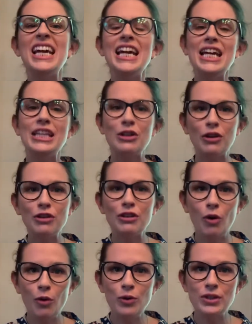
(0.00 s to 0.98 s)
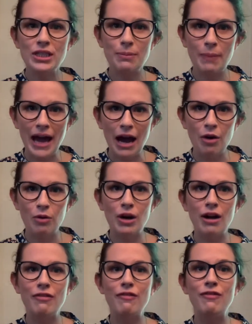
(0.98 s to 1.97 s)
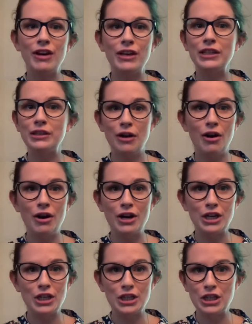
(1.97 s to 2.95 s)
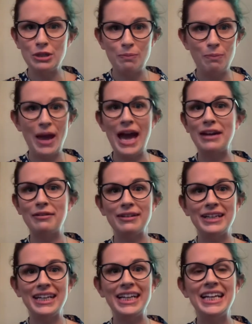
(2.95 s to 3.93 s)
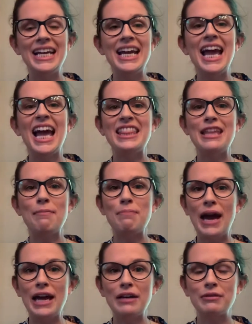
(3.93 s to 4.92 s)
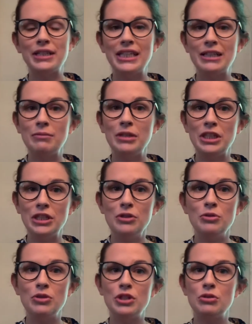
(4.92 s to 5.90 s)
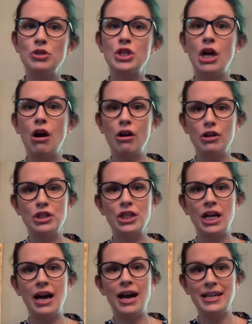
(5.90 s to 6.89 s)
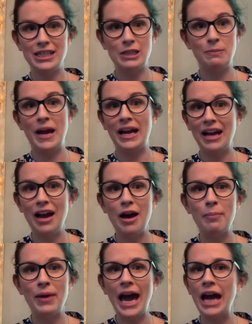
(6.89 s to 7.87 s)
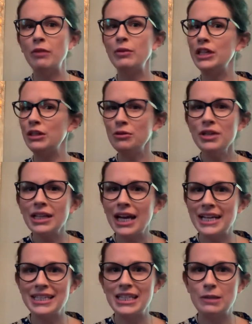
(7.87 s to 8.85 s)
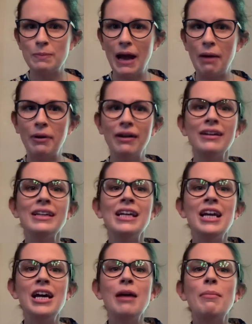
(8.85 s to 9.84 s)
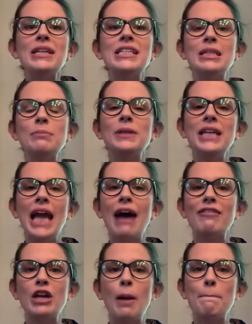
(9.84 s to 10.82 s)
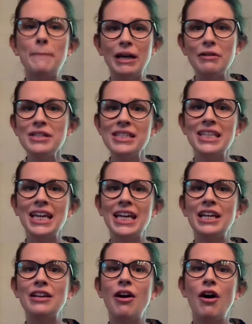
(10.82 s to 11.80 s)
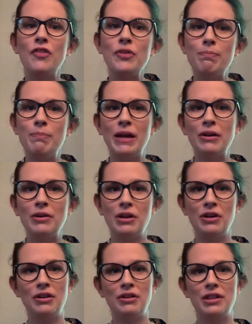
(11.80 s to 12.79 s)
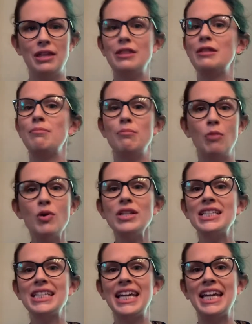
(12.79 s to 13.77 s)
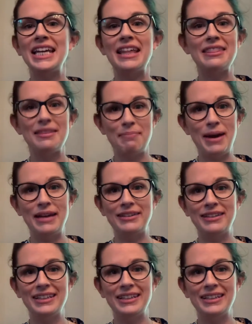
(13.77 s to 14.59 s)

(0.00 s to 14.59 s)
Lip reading: The earth holds the power of a very large battery, and that battery can be used to charge us back up. How do we utilize this power? By simply having our bare skin on the bare earth. The more skin, the better.